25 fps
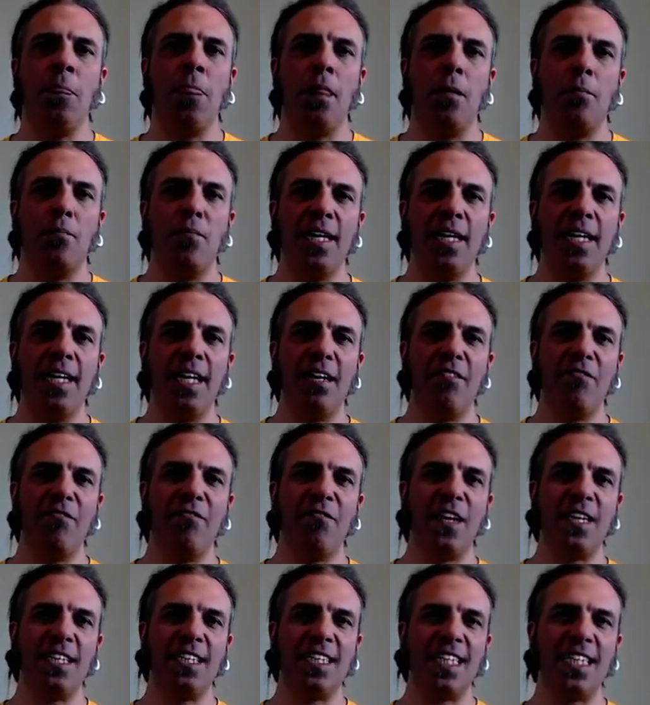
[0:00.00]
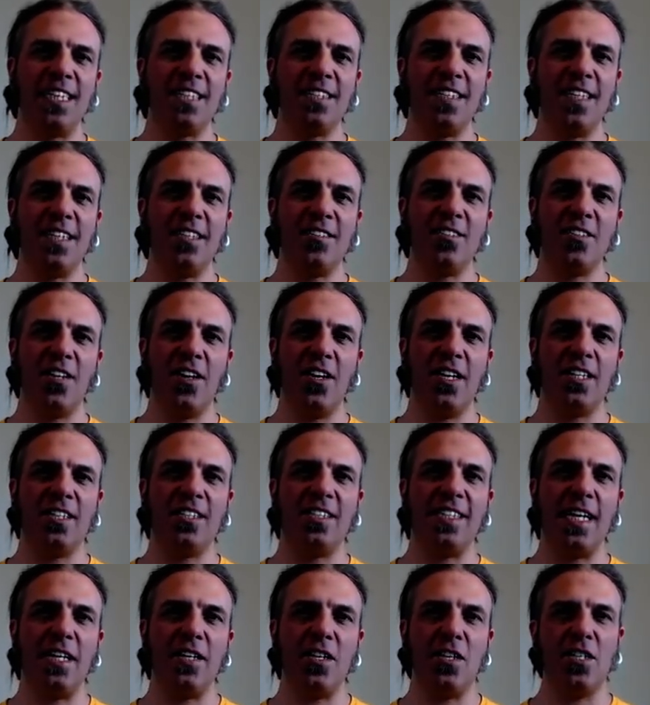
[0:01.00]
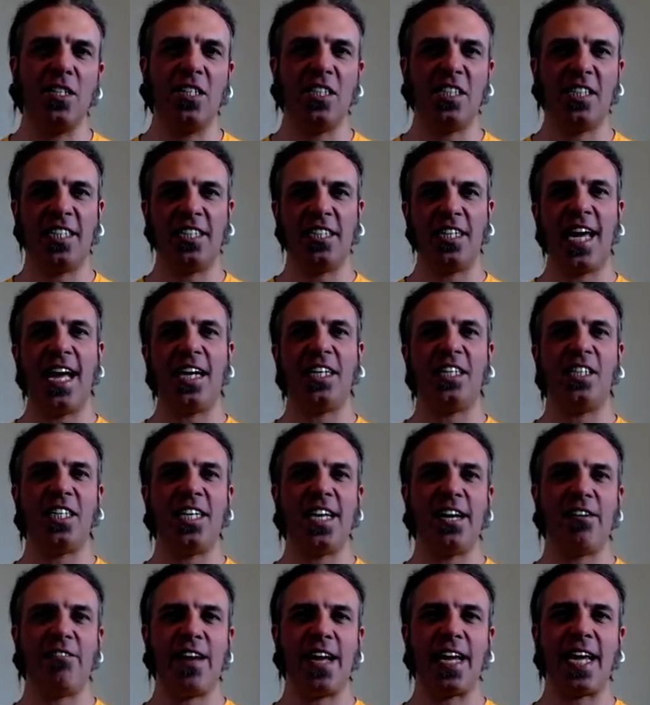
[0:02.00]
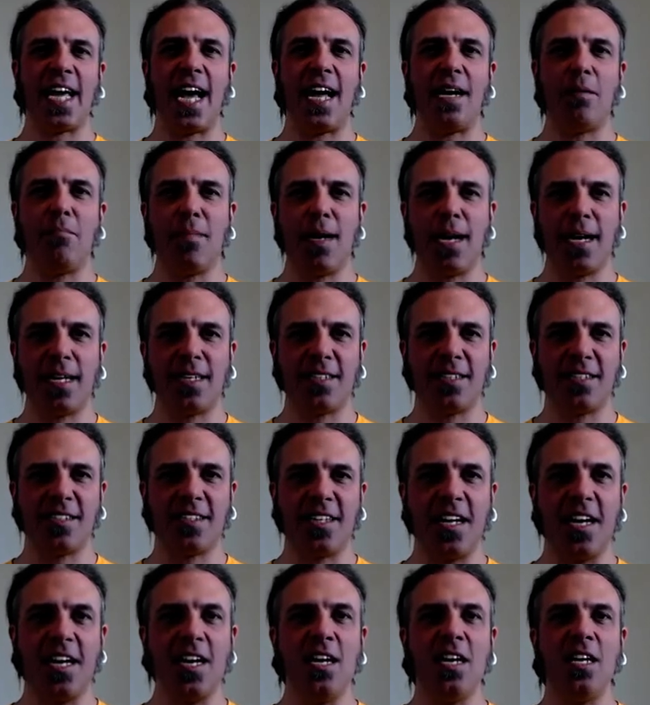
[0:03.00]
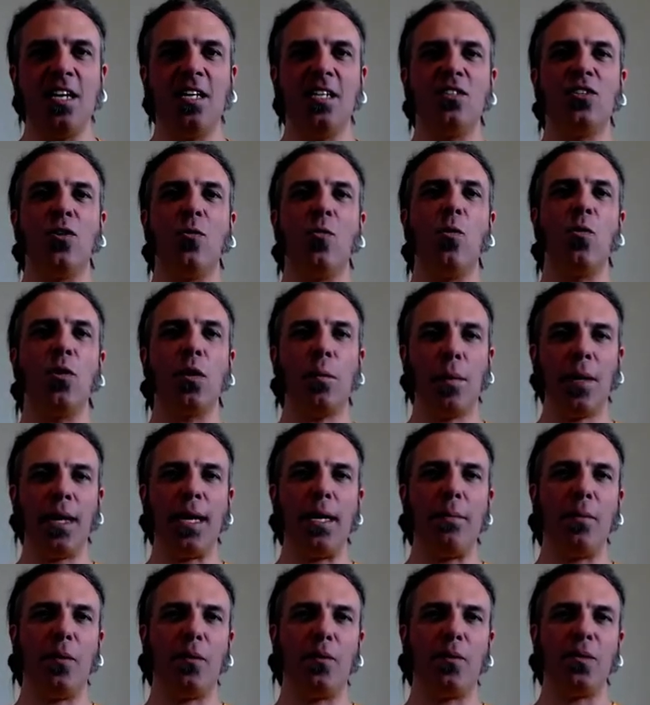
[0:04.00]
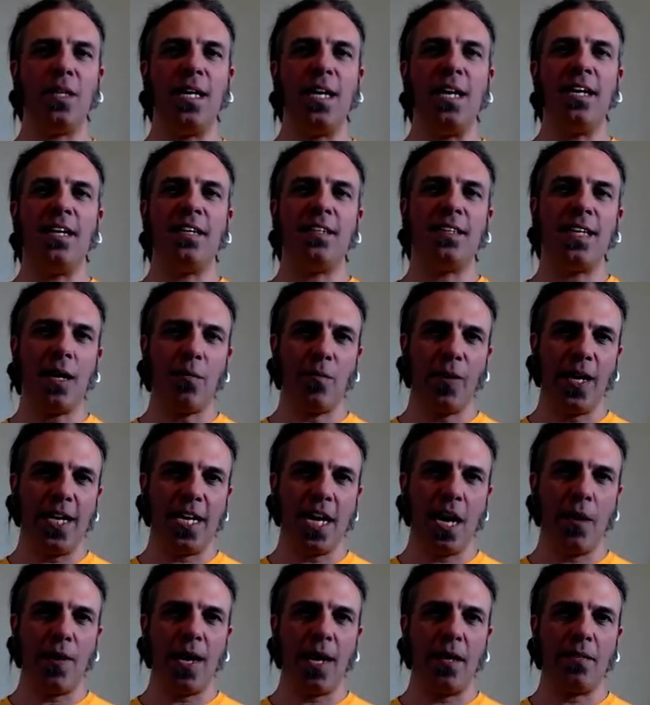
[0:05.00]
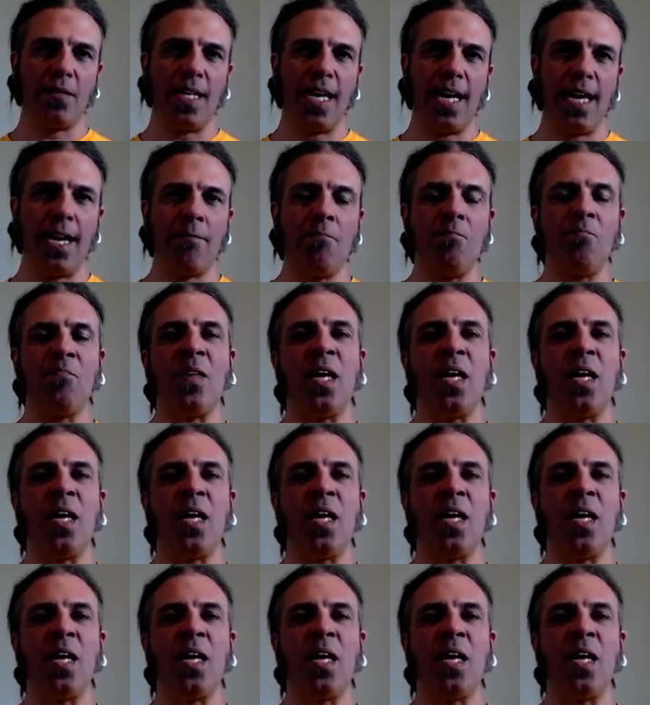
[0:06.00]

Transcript: bringing fantastic science, technology, engineering and maths to all the people that we know out there.